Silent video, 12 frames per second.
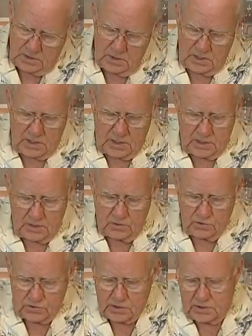And I
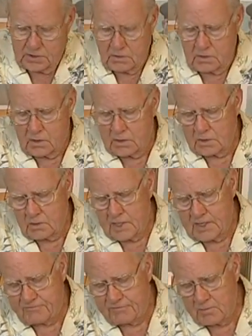usually
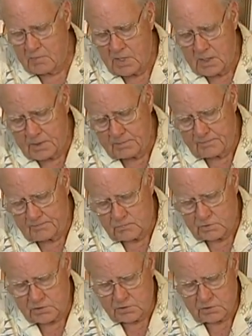autograph the bottom,
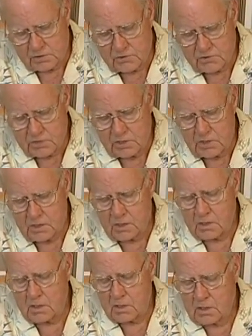which you can see
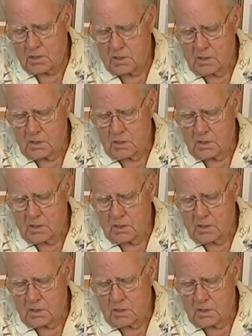here.